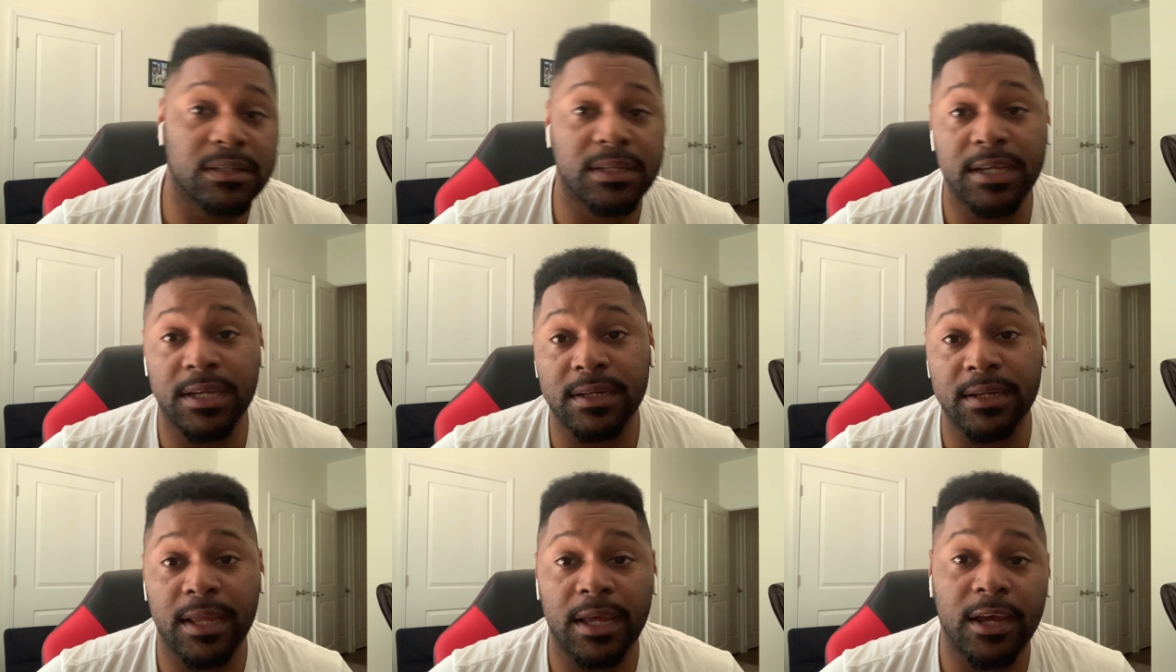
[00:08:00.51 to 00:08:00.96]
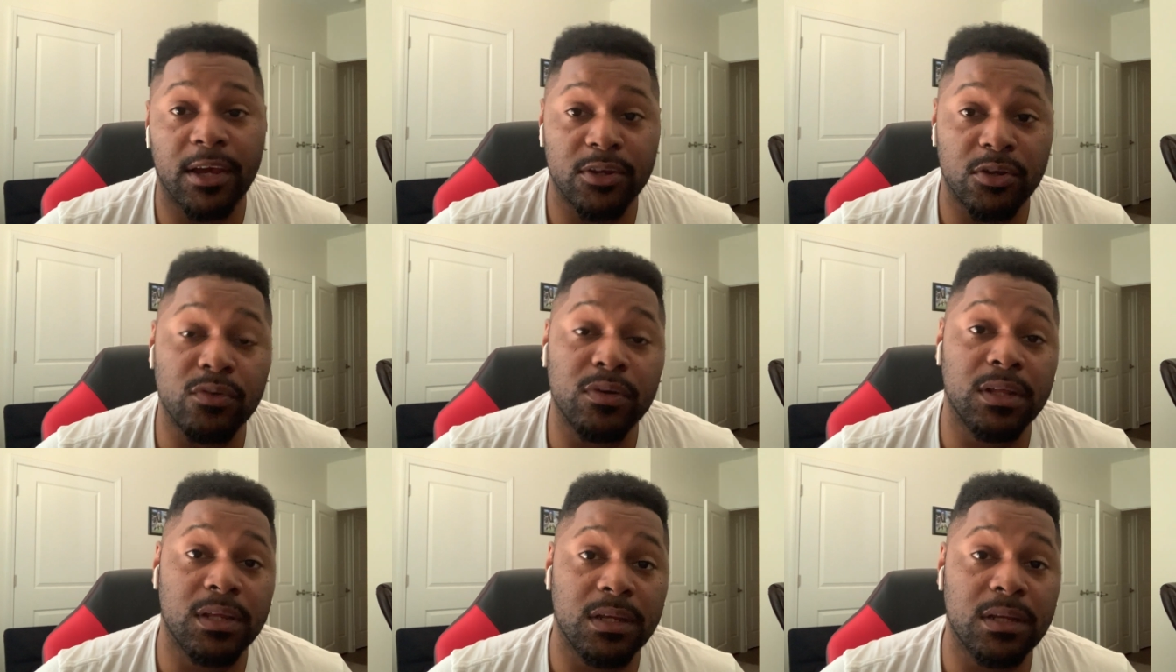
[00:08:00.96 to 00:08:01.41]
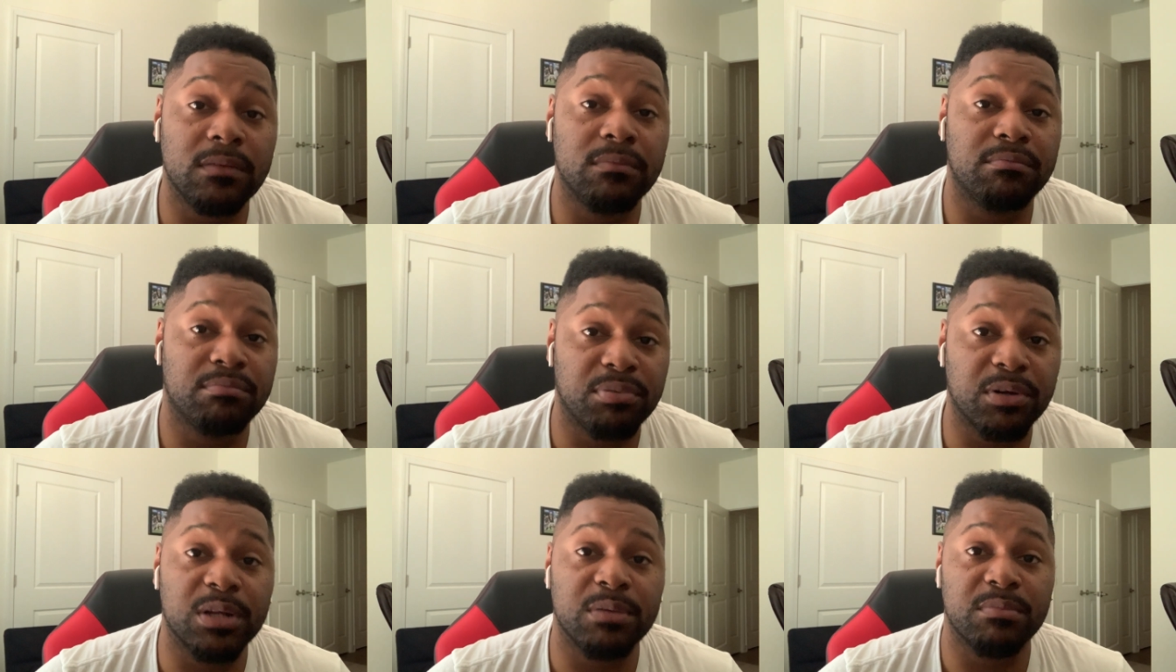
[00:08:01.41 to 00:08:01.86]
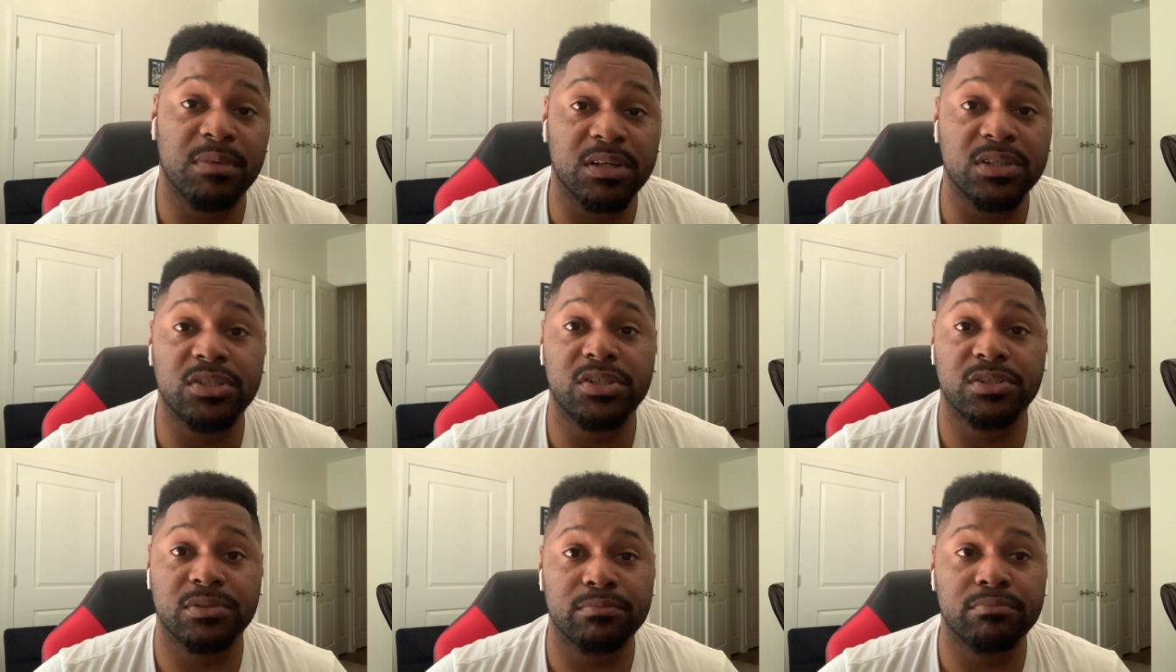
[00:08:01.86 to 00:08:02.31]
league now. You need pretty
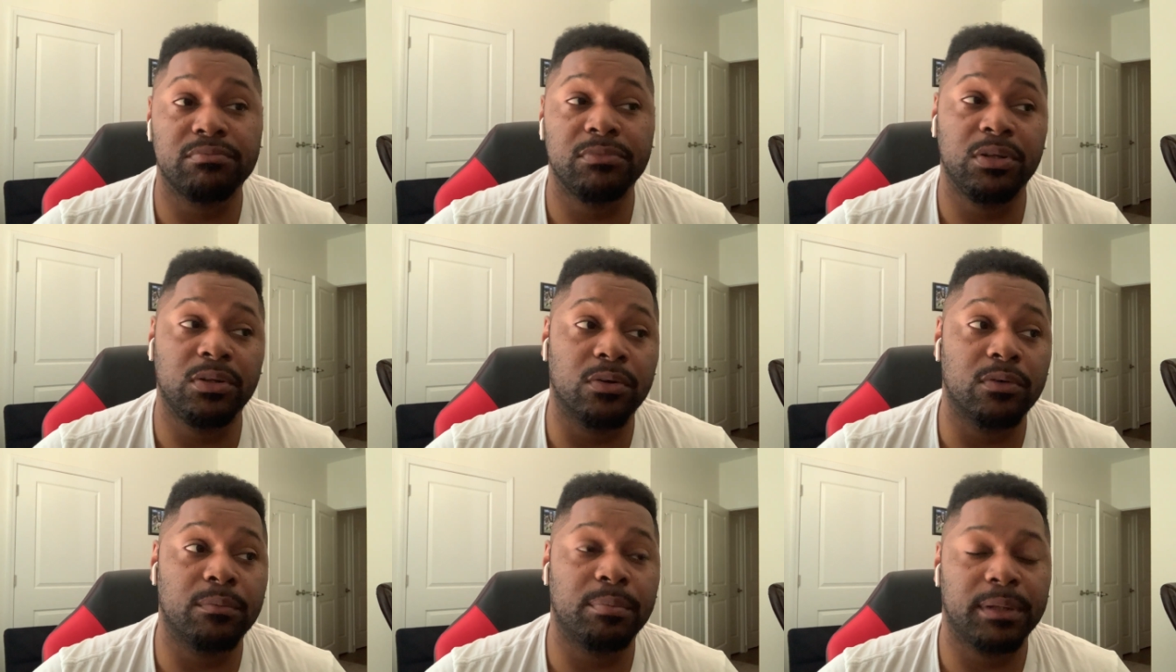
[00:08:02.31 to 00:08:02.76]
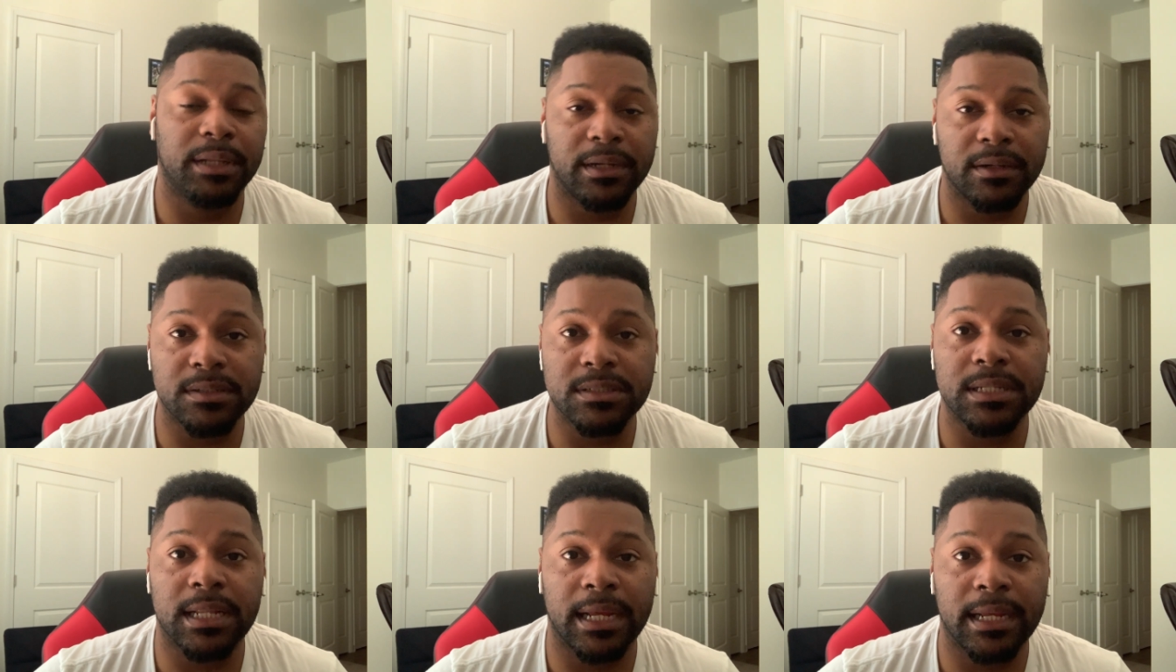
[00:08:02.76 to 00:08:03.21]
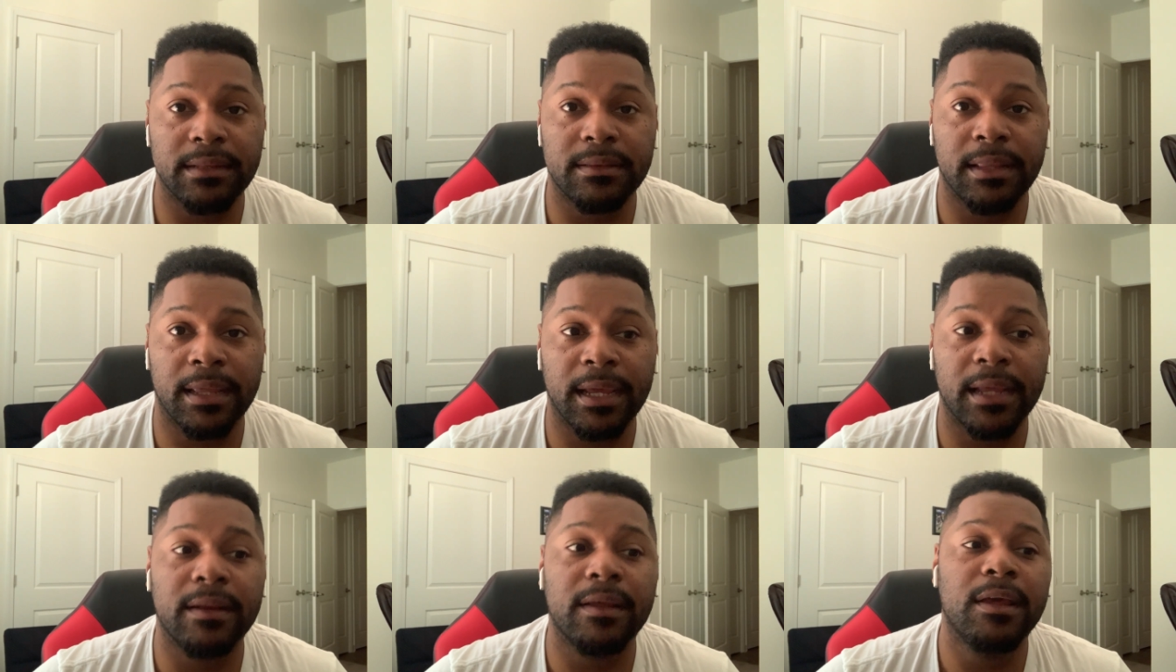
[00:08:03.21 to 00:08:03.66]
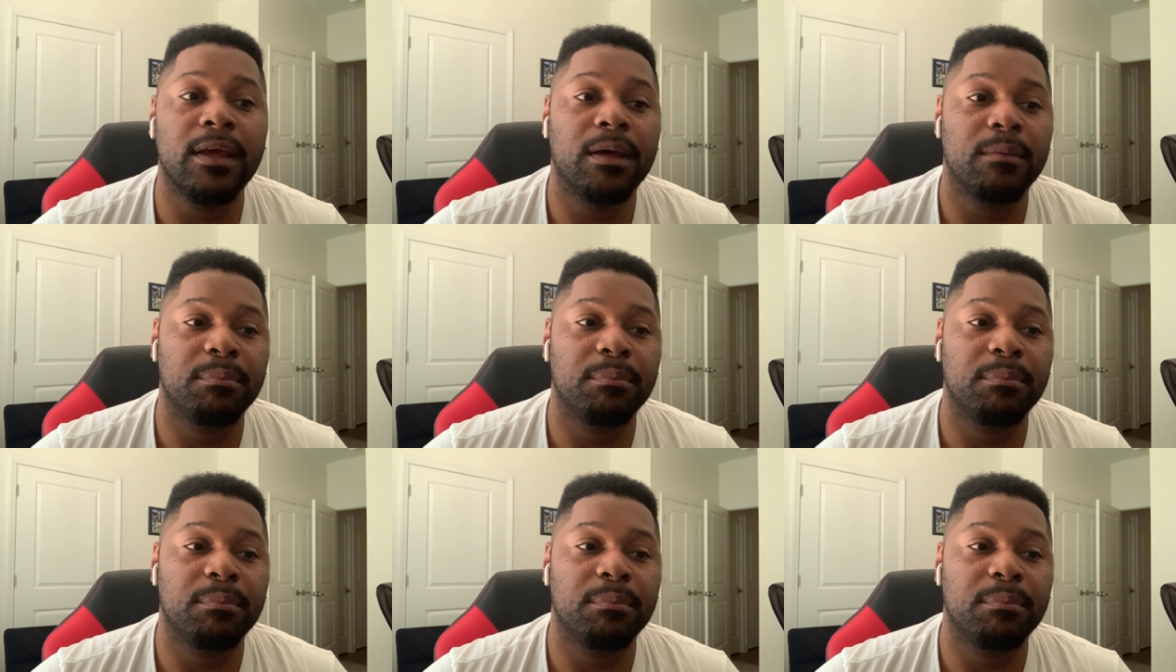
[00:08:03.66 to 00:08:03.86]
much you know, players like that.